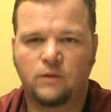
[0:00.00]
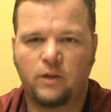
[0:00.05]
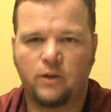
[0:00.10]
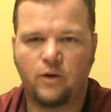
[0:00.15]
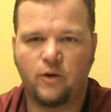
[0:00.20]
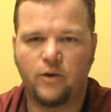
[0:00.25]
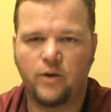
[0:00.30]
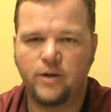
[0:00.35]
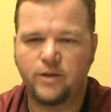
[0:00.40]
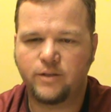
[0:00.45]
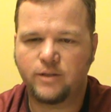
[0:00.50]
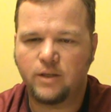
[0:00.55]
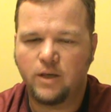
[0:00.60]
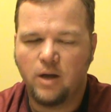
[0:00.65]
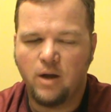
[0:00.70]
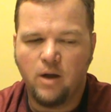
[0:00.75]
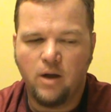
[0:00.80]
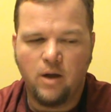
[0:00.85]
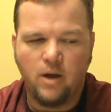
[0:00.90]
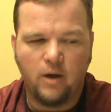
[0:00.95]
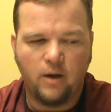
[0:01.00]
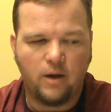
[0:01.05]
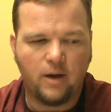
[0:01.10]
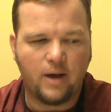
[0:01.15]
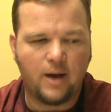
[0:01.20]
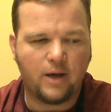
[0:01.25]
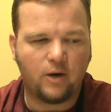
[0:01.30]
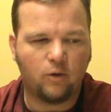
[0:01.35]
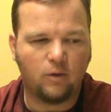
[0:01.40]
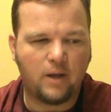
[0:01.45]
There is.
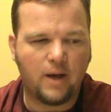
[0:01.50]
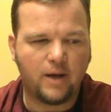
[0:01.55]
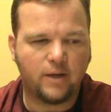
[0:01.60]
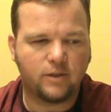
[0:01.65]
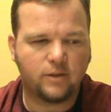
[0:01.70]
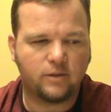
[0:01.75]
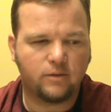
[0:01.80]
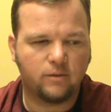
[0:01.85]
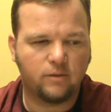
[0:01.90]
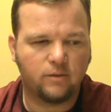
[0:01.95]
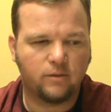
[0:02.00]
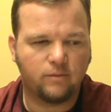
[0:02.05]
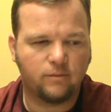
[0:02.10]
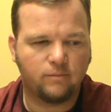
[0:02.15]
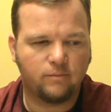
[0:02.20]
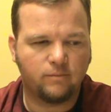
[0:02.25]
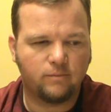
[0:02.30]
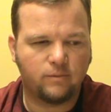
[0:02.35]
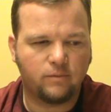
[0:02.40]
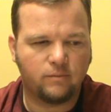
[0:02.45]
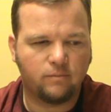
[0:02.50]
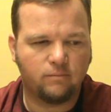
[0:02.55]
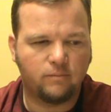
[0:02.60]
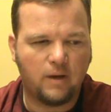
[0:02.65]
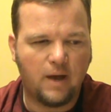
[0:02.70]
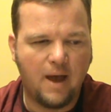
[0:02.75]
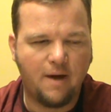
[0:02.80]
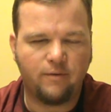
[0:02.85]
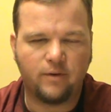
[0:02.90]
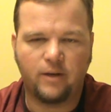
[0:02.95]
Yeah, I don't like
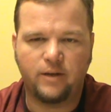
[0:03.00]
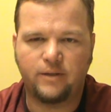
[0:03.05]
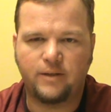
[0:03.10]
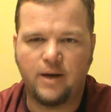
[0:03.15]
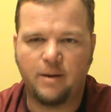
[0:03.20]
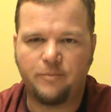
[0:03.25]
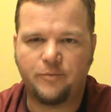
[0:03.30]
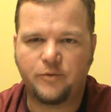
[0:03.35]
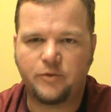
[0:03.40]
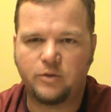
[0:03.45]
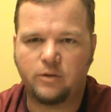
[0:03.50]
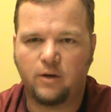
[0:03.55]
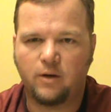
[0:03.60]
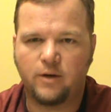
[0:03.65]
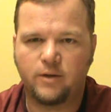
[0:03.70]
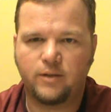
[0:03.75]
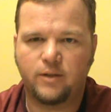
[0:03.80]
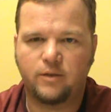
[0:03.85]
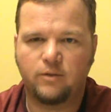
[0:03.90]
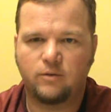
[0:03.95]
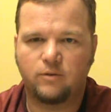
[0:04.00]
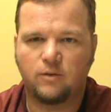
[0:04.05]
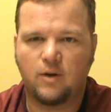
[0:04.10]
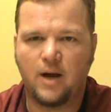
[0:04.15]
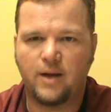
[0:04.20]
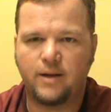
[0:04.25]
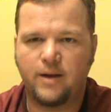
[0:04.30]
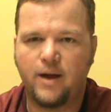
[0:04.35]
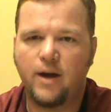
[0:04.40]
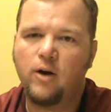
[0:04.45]
having a depth chart
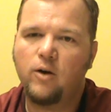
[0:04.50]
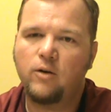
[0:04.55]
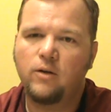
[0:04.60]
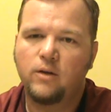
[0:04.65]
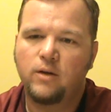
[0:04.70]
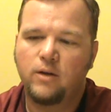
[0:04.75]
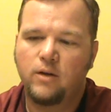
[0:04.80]
right now,